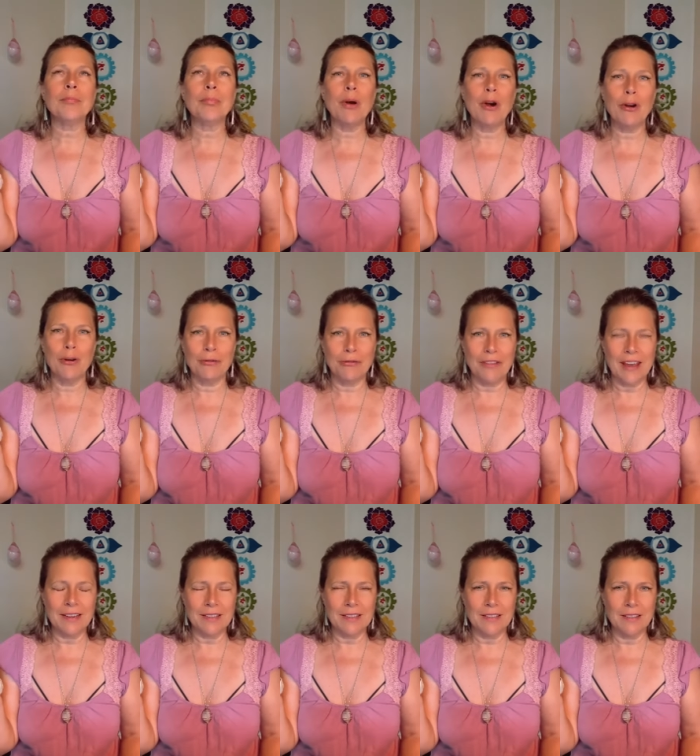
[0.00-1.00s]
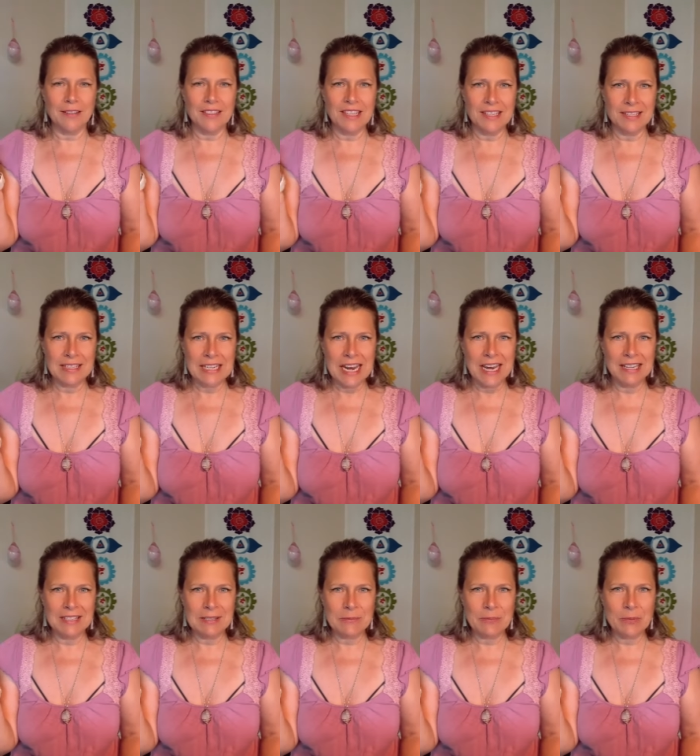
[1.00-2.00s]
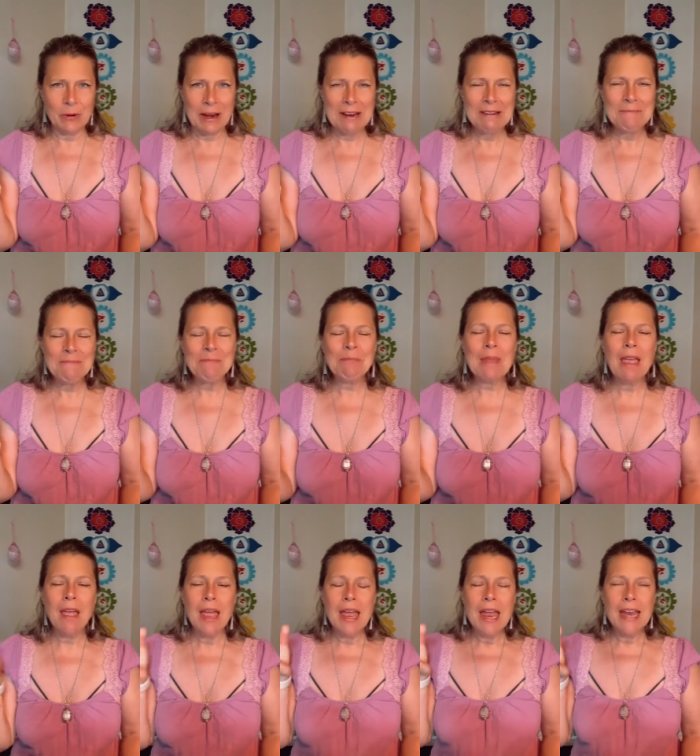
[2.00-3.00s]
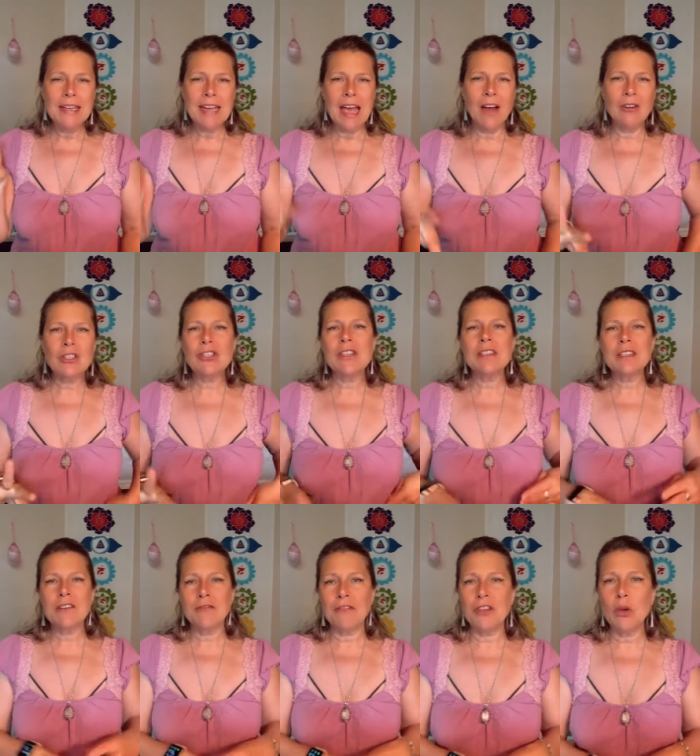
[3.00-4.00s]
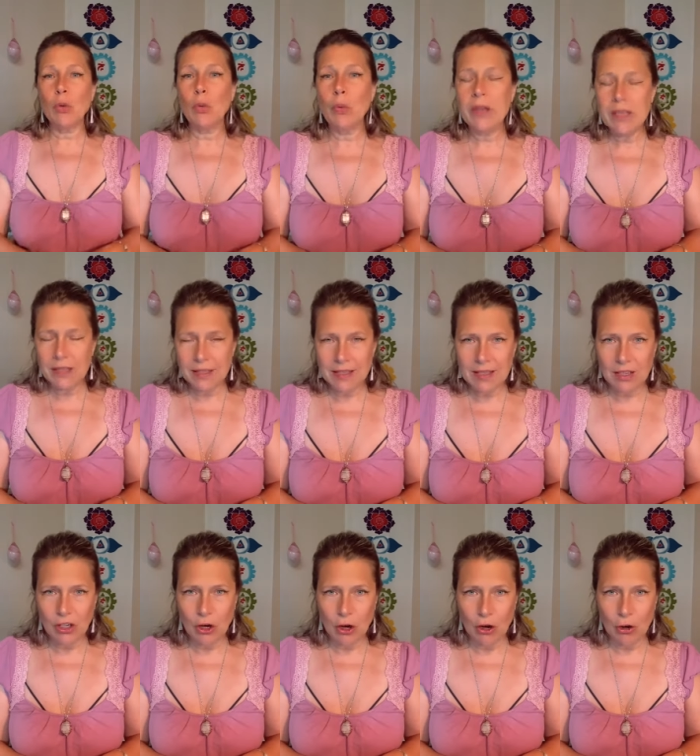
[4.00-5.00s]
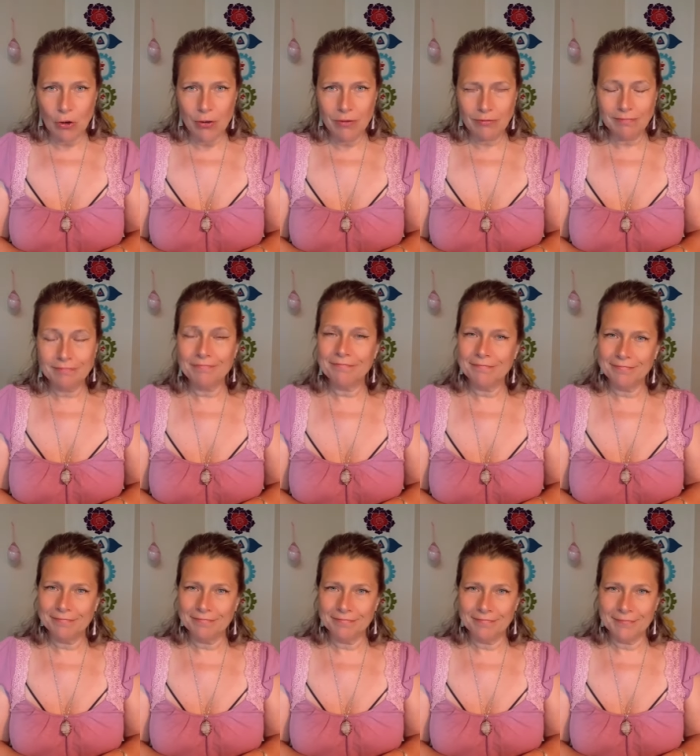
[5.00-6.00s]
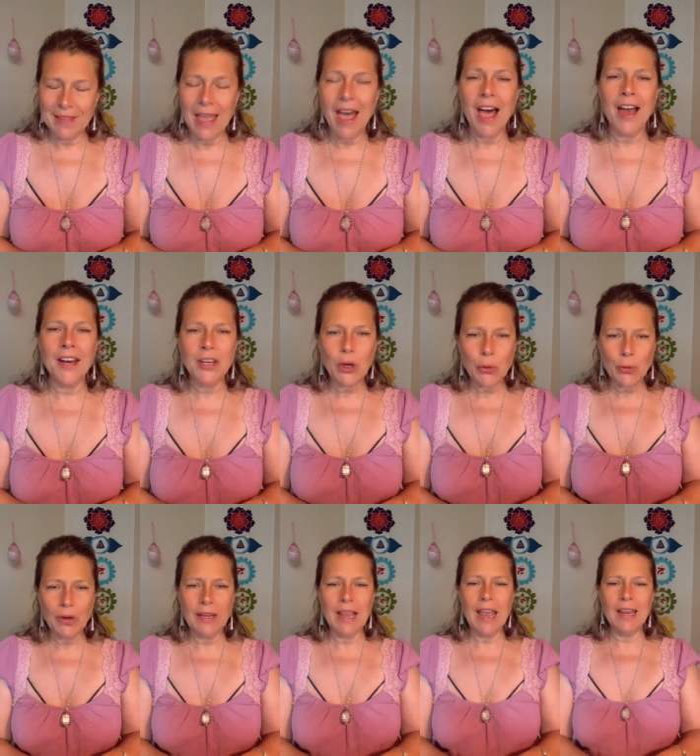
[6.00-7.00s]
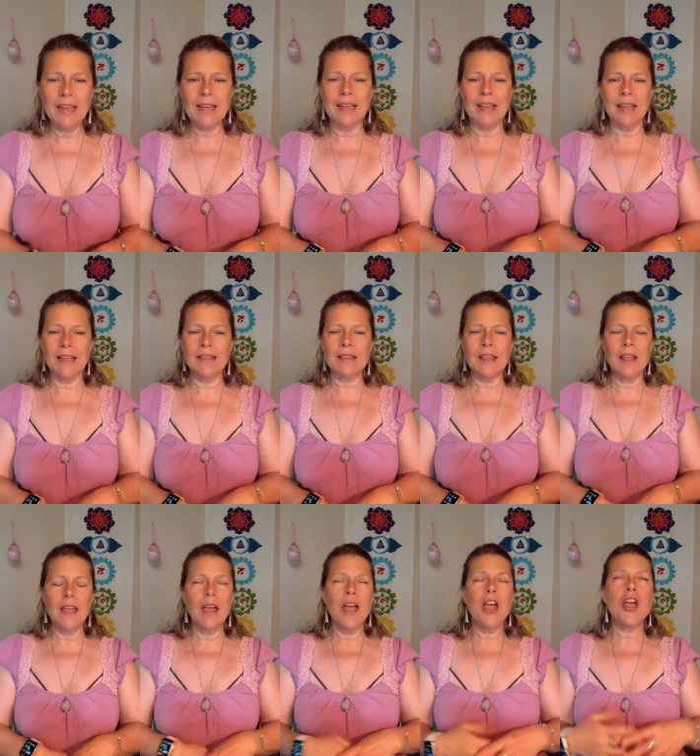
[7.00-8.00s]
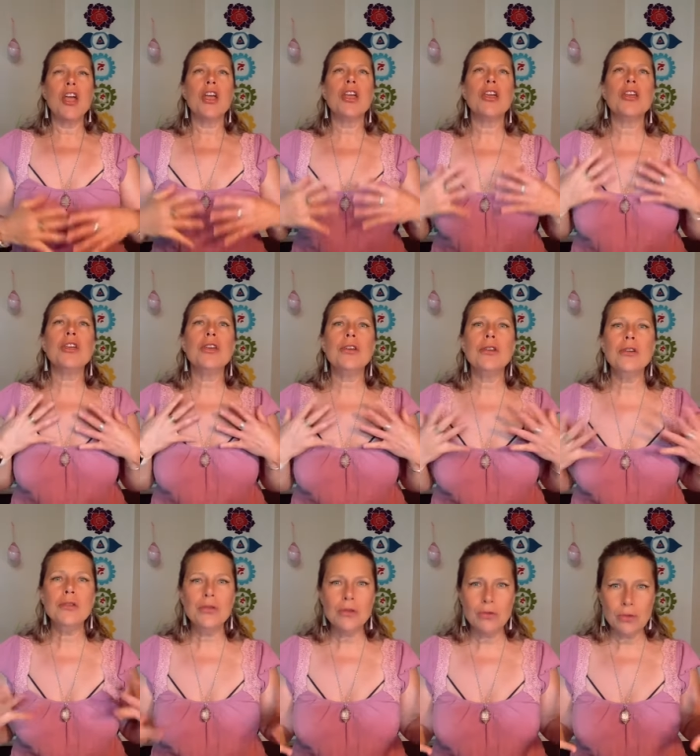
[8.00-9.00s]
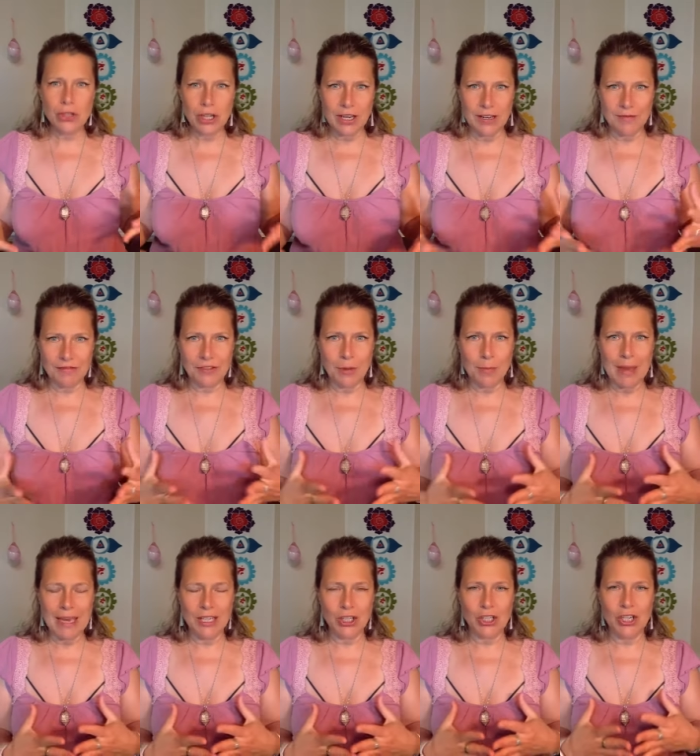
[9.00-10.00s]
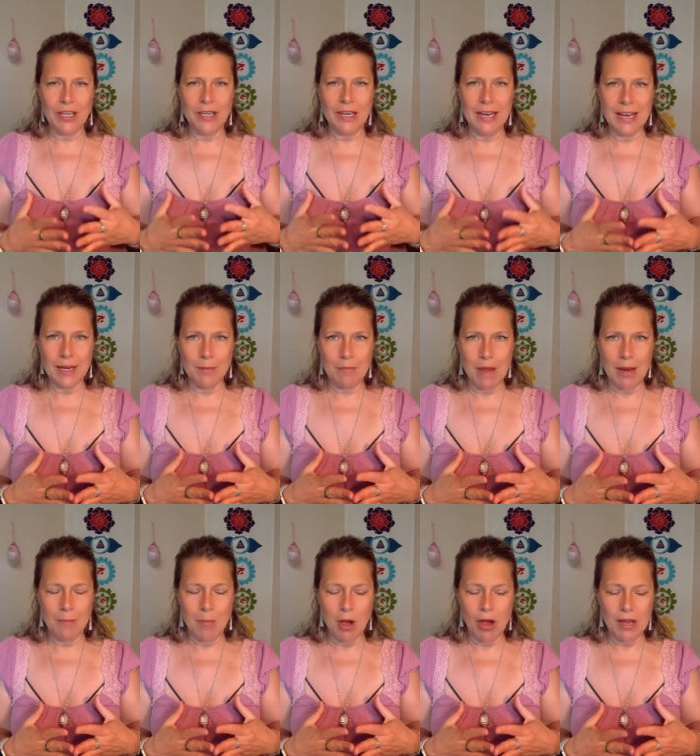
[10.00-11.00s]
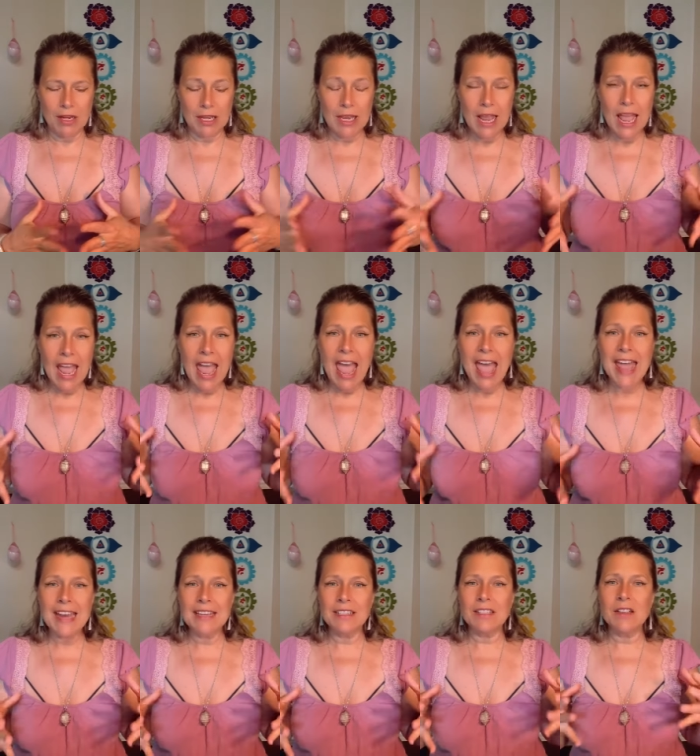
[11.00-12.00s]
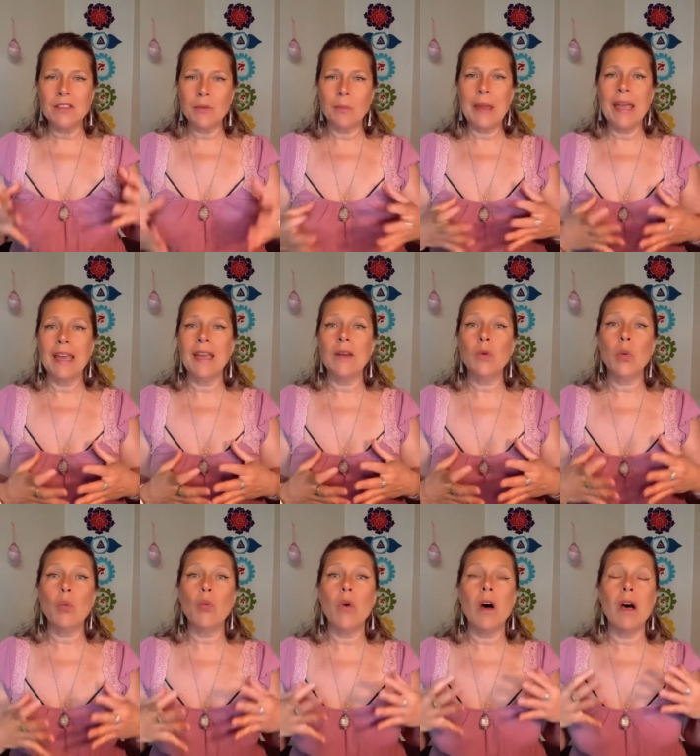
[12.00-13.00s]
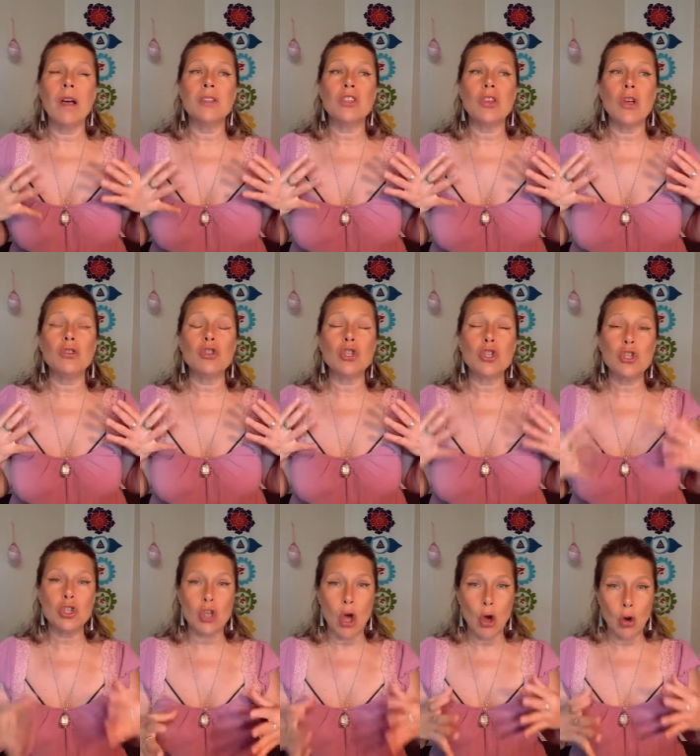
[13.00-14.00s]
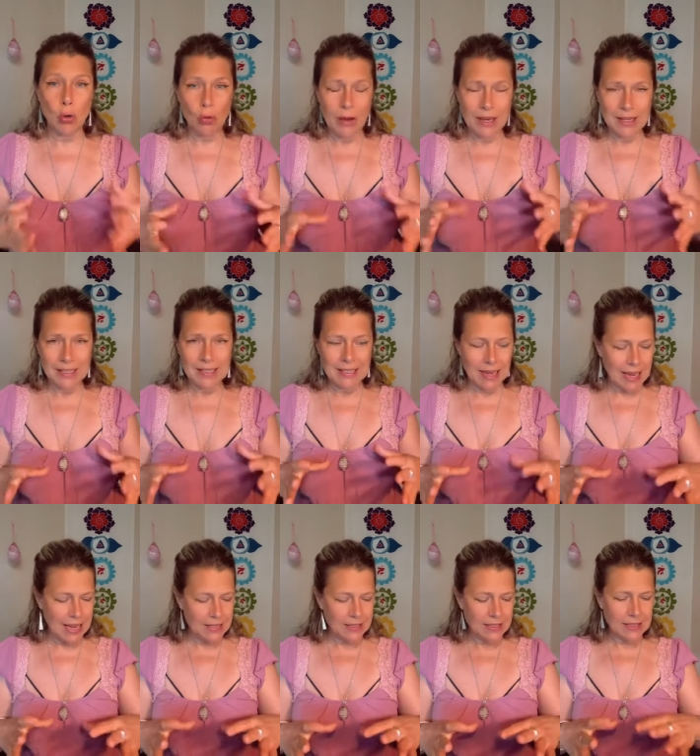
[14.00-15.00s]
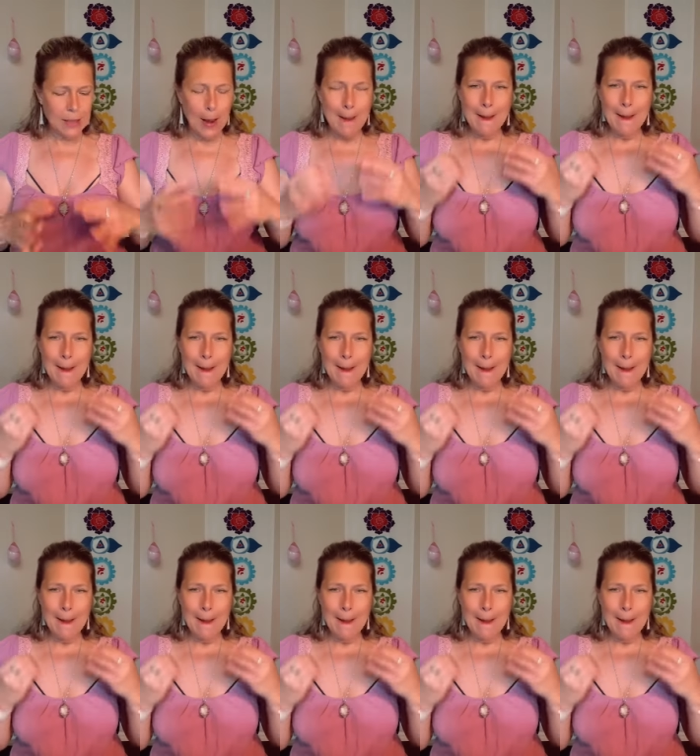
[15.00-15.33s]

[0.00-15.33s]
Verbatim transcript: perfect these days, right? Now, just a few weeks ago, hmm, I created huge inflammation in my body and the pain was so intense.